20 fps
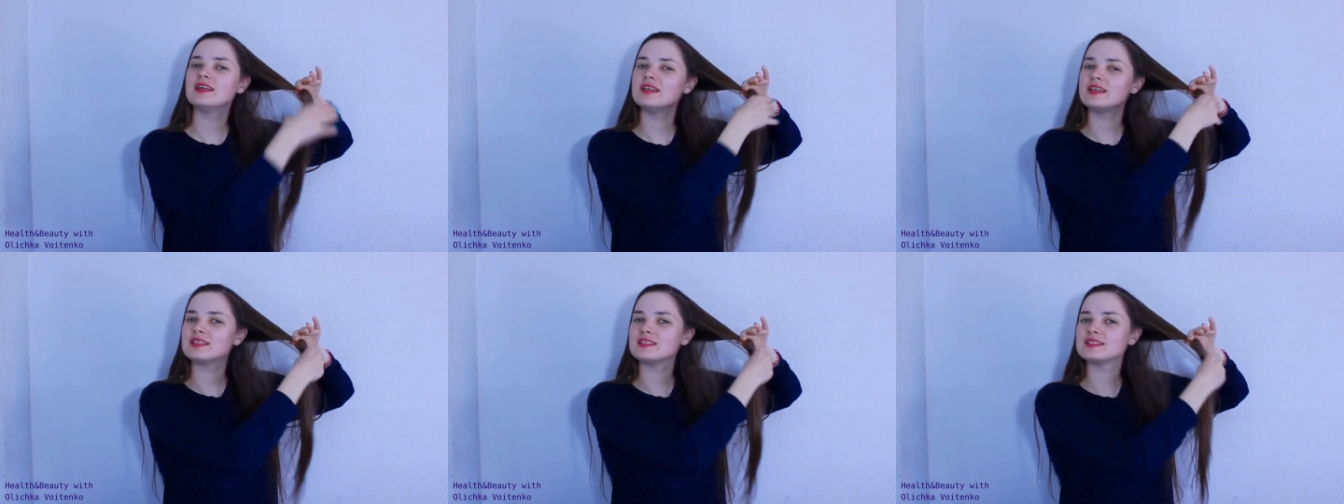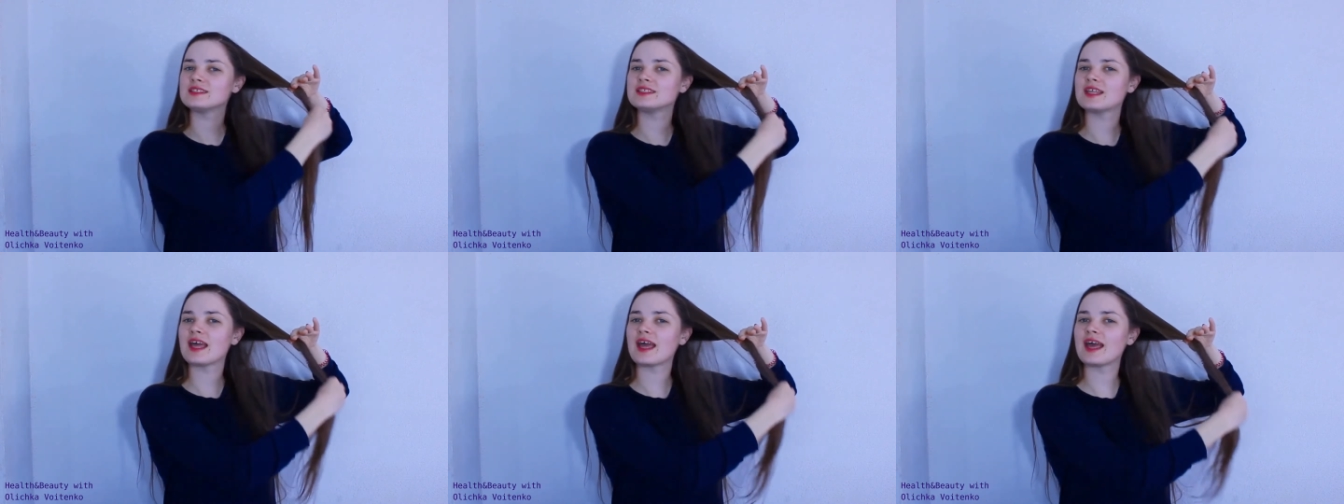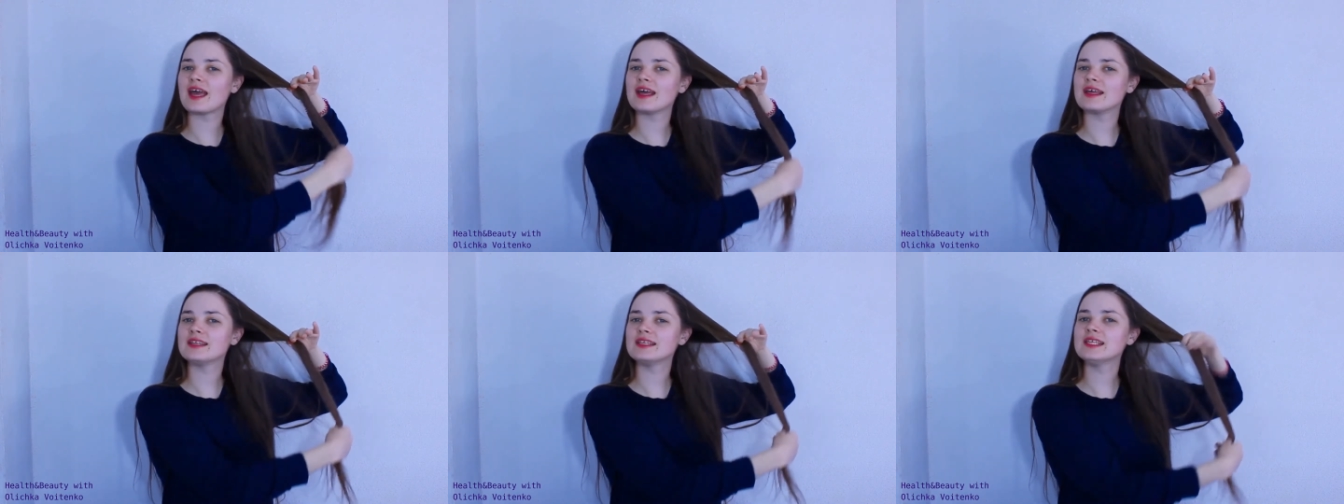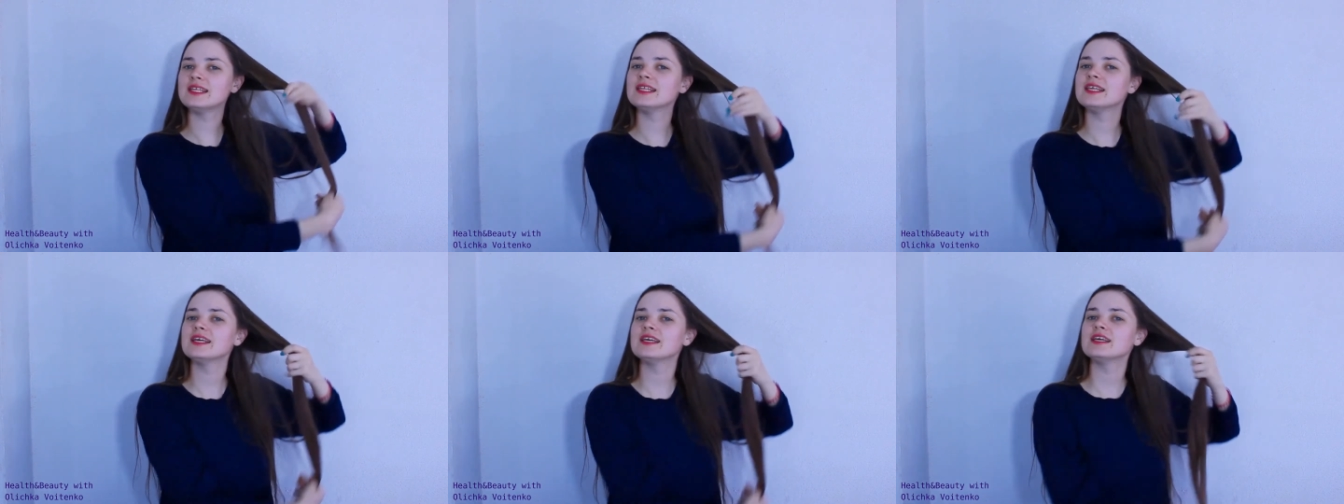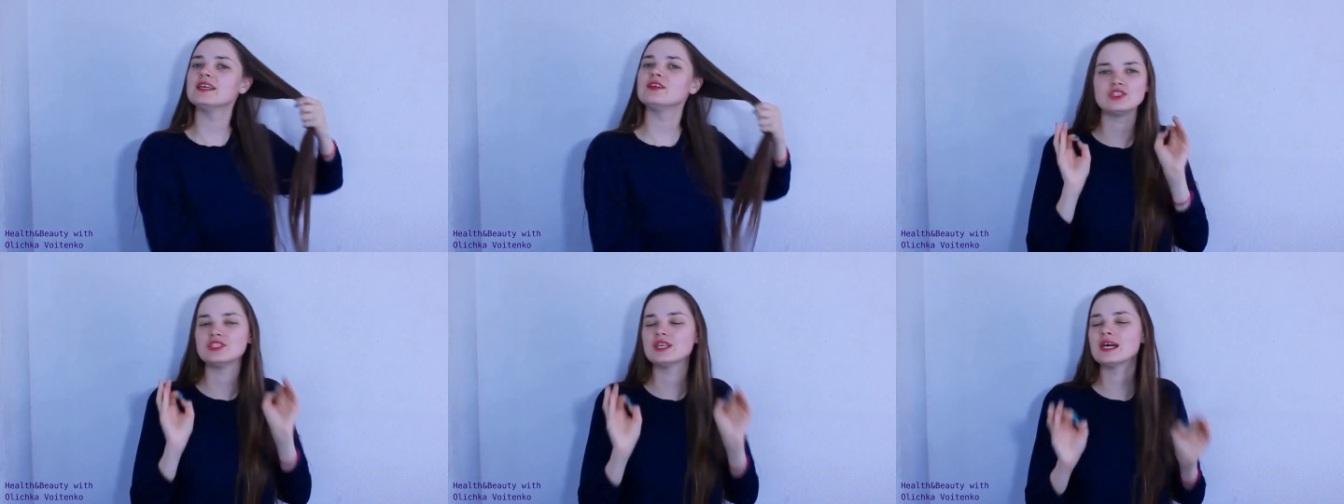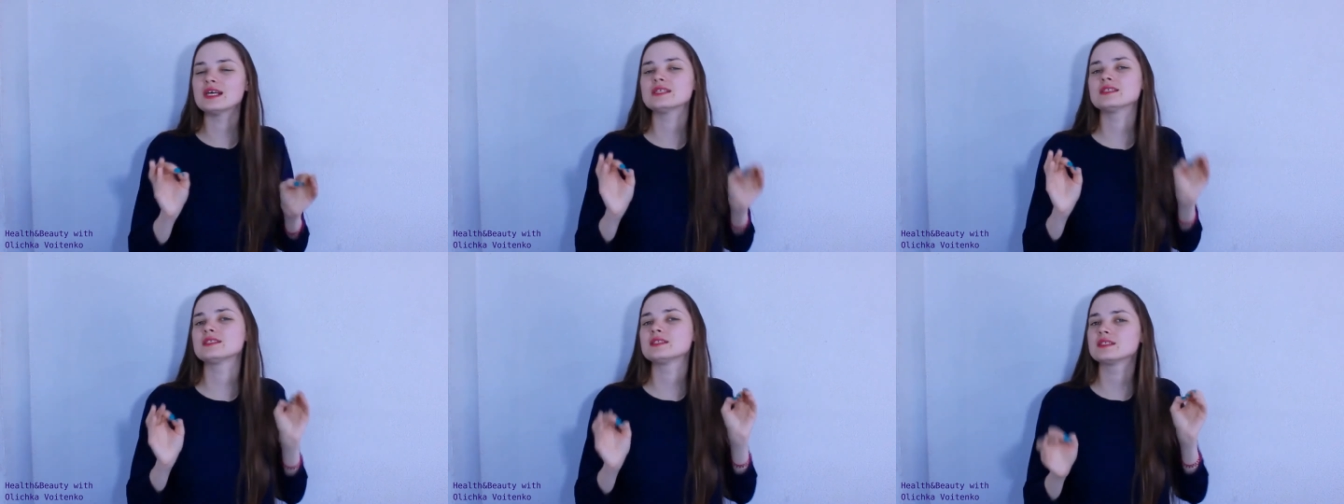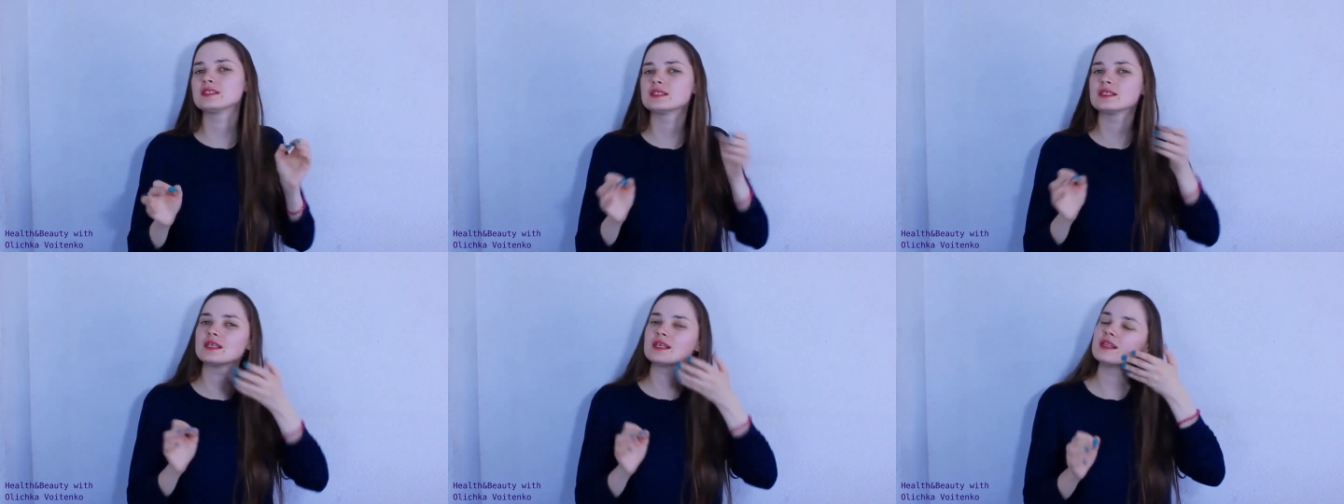extend it
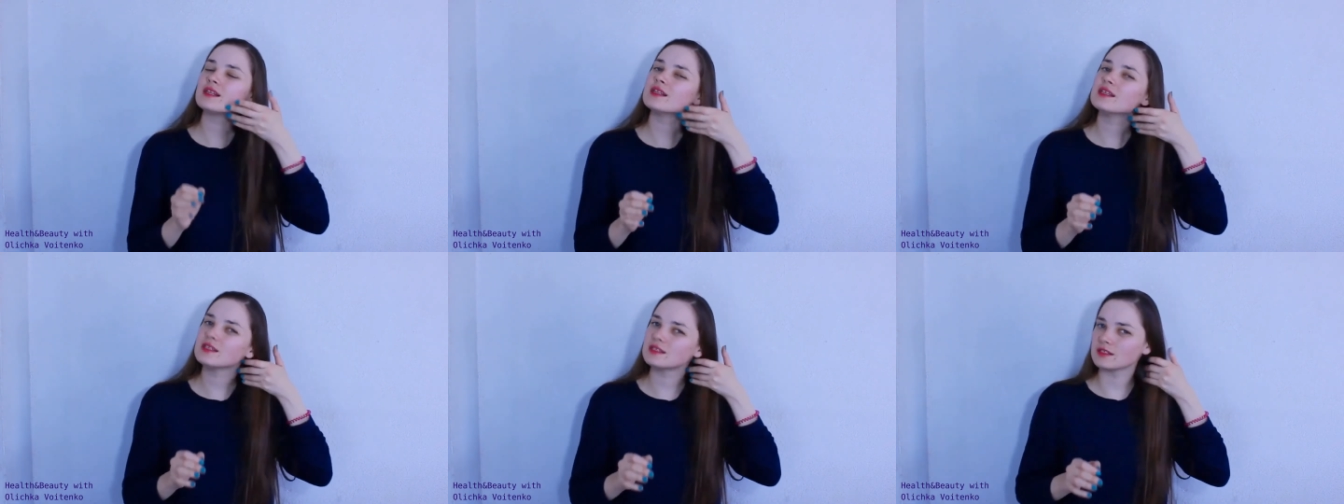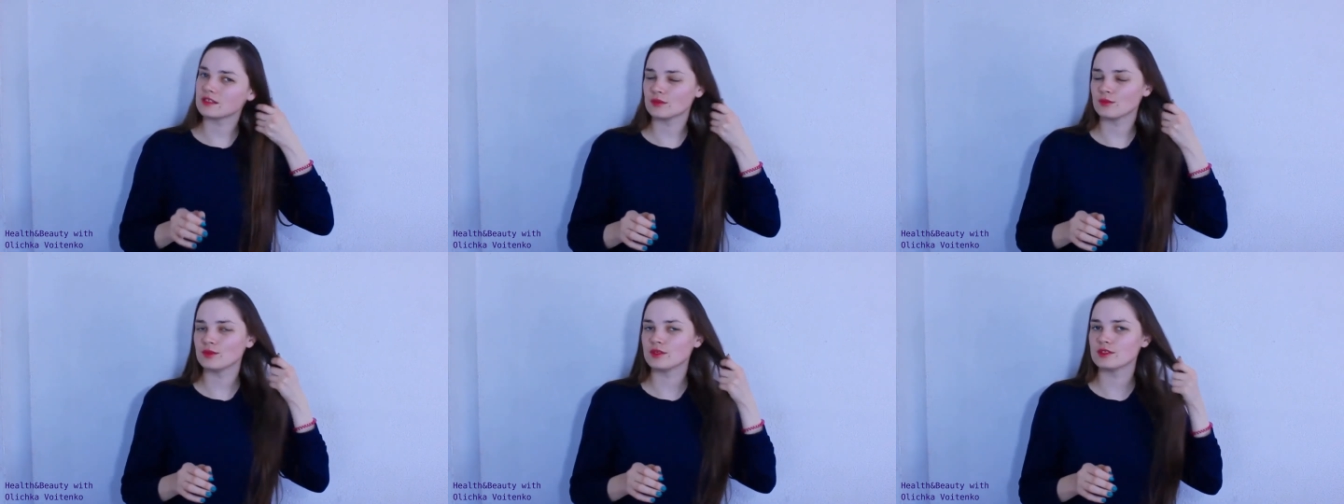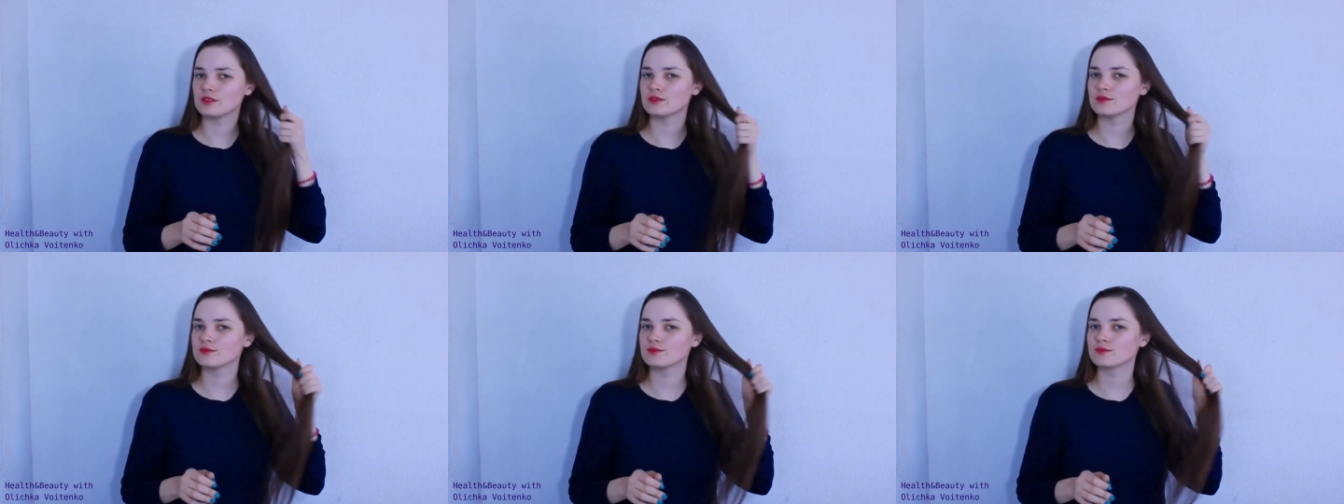just a little bit